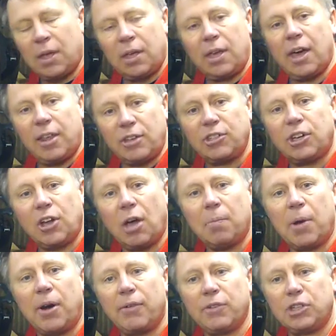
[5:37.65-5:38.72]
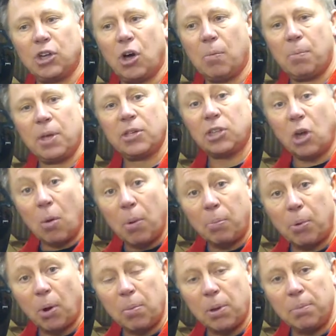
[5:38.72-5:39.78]
yeah, that's a nightmare of a job. It's a common
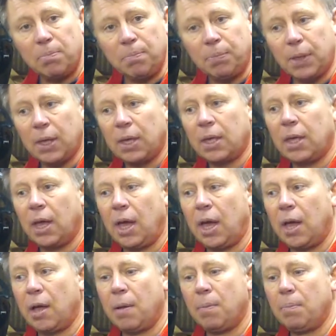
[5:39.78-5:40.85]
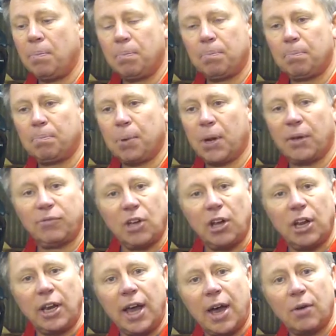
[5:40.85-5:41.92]
problem, but I've done
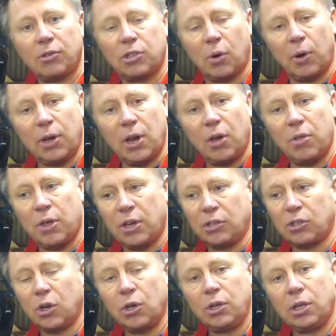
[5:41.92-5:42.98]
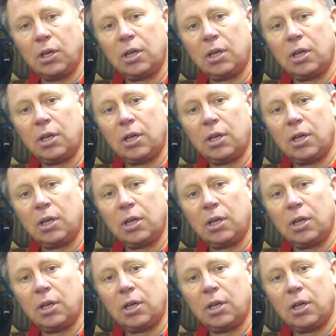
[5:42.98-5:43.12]
it now, so I know that it's good.